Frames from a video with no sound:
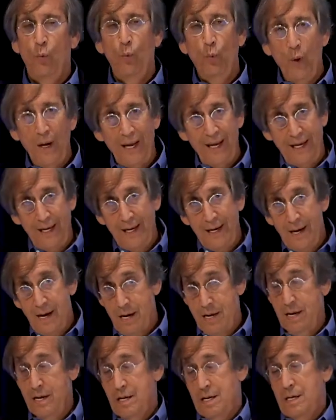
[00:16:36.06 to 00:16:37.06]

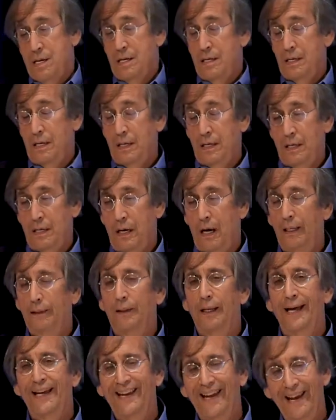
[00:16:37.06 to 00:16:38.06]
We,
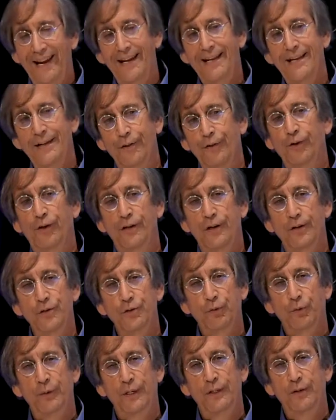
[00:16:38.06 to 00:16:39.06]
unlike any other
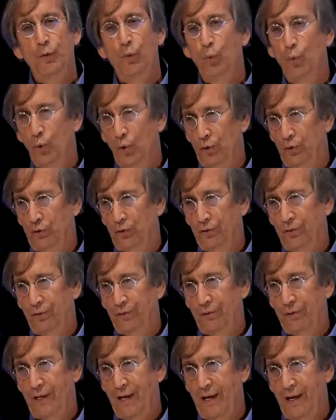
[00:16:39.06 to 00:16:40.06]
country in the
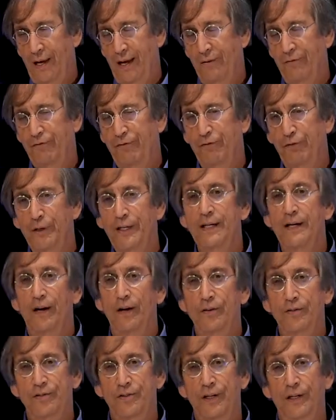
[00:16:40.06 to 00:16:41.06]
world, have freed
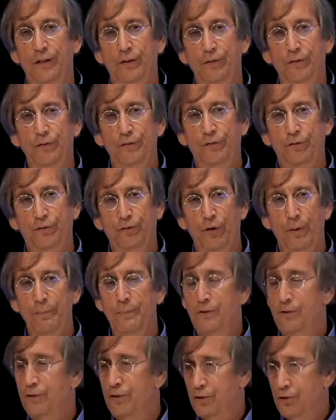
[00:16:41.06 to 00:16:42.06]
ourselves
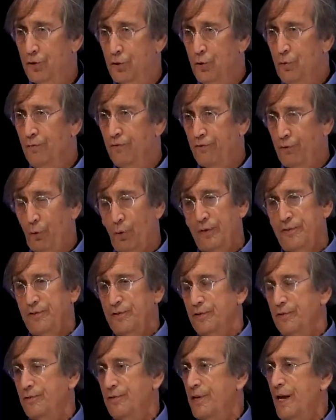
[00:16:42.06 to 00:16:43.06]
from the two
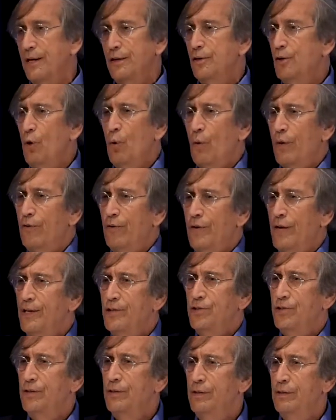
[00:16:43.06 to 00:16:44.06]
forces that no other
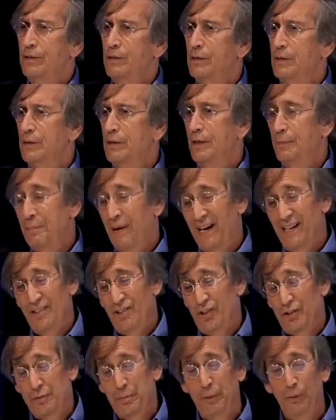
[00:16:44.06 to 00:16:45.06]
nation, in my
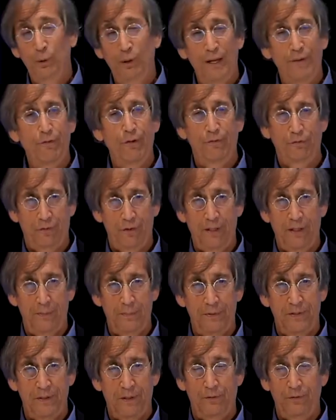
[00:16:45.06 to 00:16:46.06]
judgment, will ever free
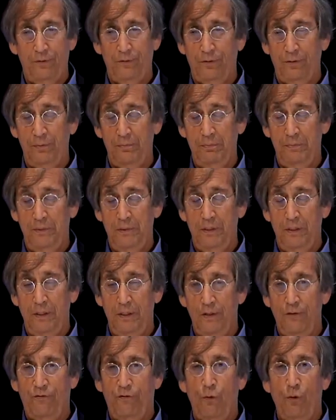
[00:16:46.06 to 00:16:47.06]
themselves from.
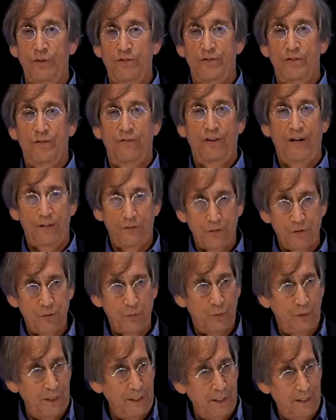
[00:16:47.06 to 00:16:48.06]
The forces of
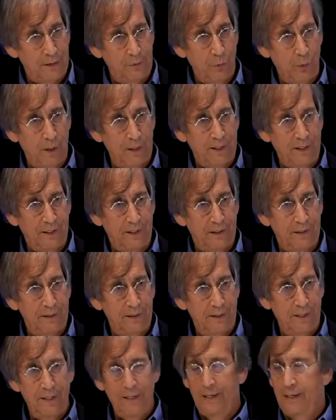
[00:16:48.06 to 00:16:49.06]
history on one
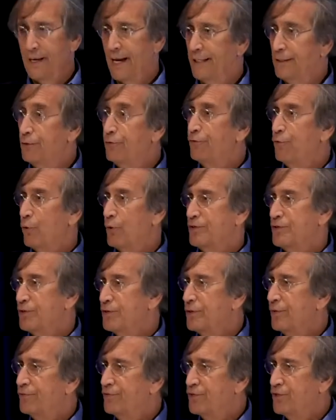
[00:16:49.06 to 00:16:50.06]
hand, and the
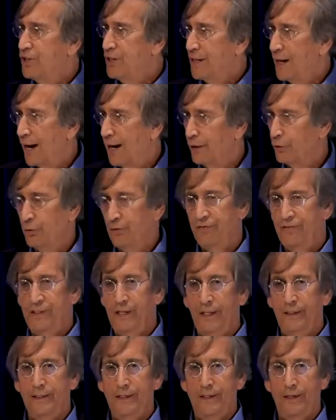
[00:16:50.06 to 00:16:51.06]
forces of
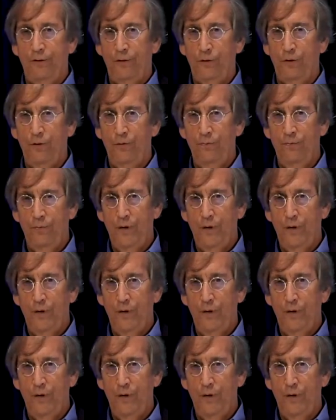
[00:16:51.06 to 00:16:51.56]
geography on the other.